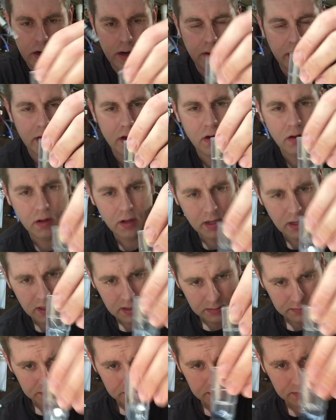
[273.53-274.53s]
There we go.
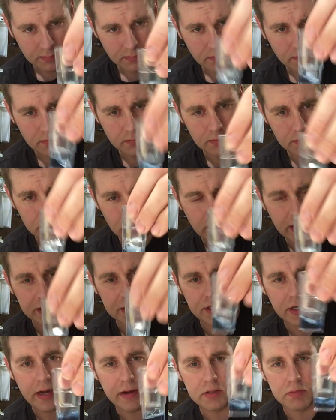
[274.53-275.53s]
All
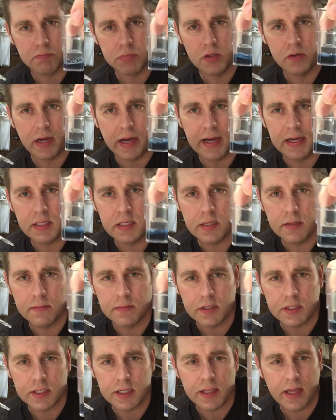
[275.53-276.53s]
right, so now it's blue, guys.
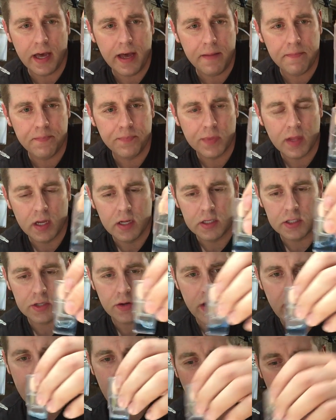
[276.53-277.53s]
You see that?
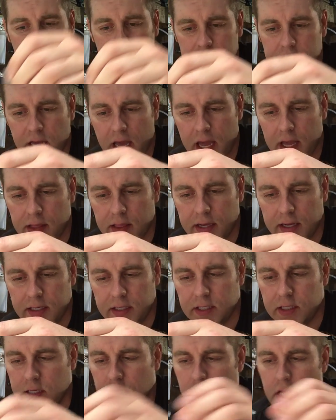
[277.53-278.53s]
So now we can take
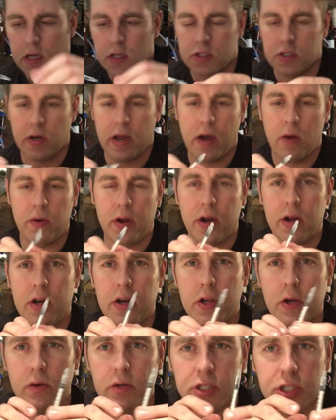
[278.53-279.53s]
this. So now what you're gonna
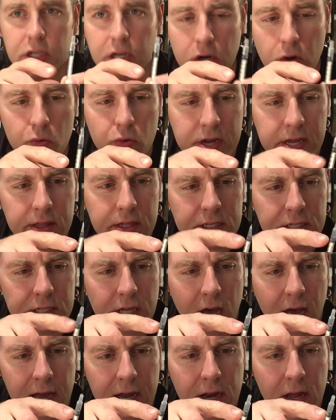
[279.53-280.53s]
do is you're gonna read the
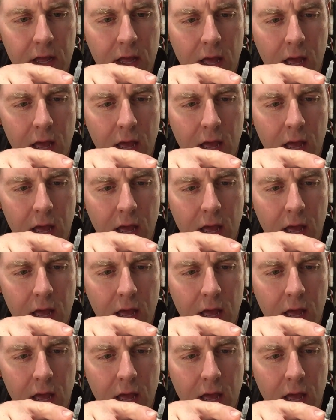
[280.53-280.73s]
side.